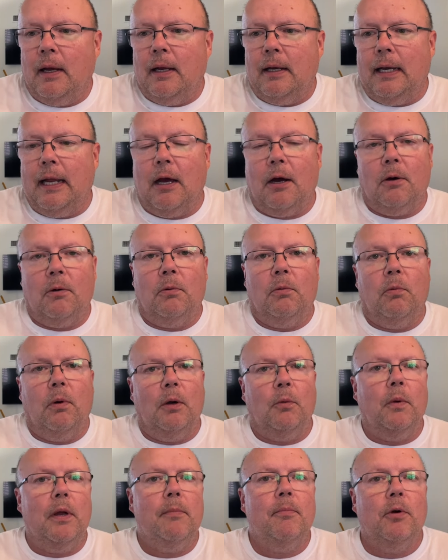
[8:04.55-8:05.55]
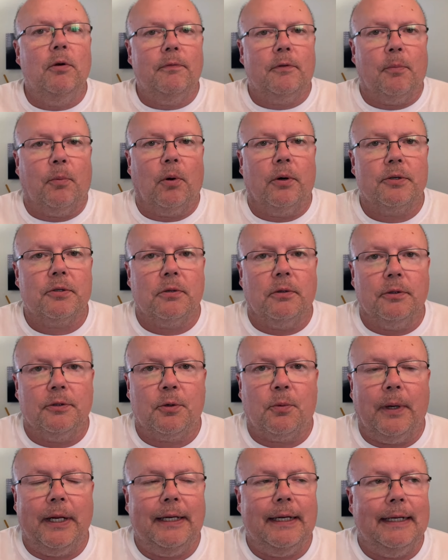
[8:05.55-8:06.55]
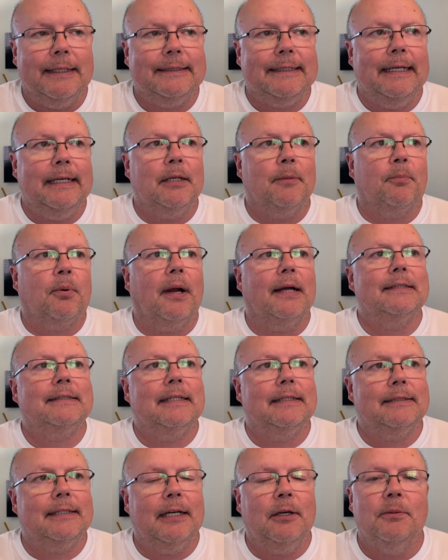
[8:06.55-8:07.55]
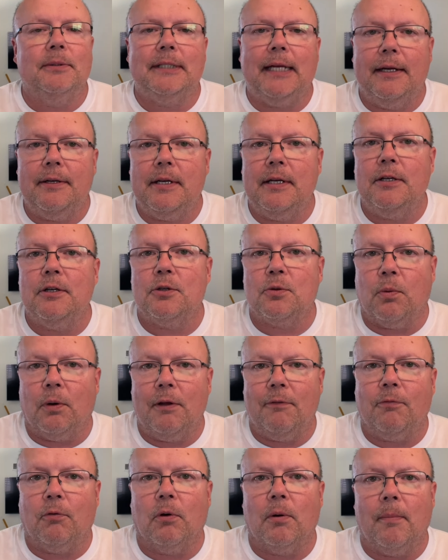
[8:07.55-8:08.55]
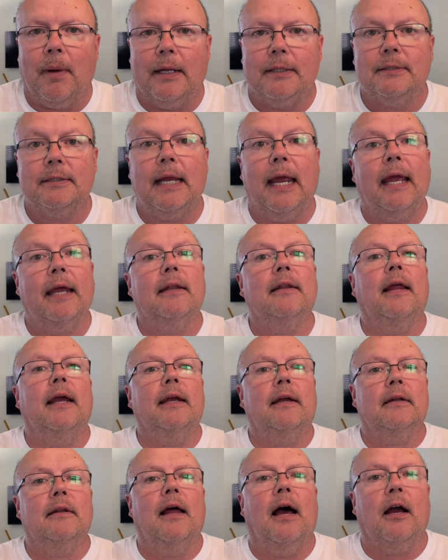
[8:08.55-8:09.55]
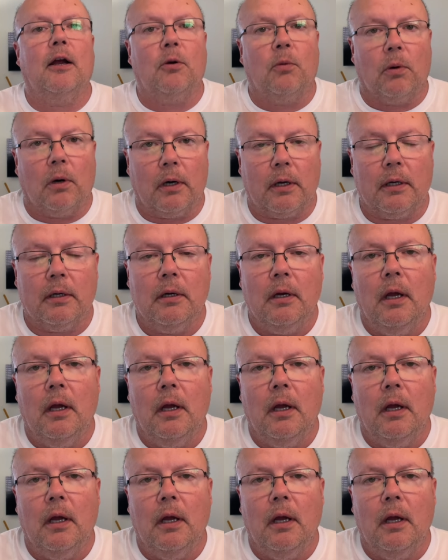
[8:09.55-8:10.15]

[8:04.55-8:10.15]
Now, when we moved to Portugal in 2019, the processing was 18 to 24 months. And like clockwork,